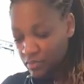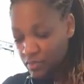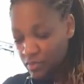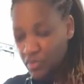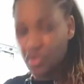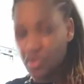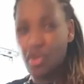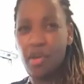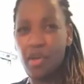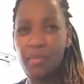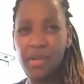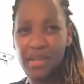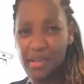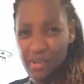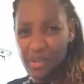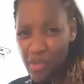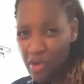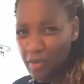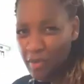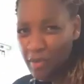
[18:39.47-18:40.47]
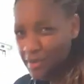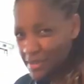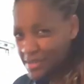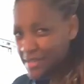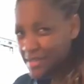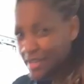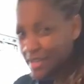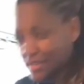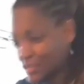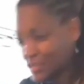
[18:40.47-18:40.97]
Normally it's
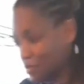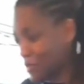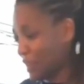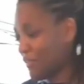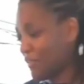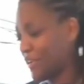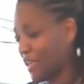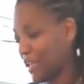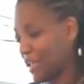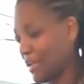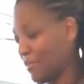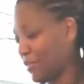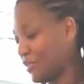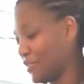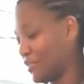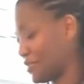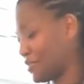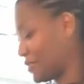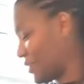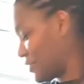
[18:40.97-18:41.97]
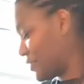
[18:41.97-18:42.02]
nice to wear an apron as well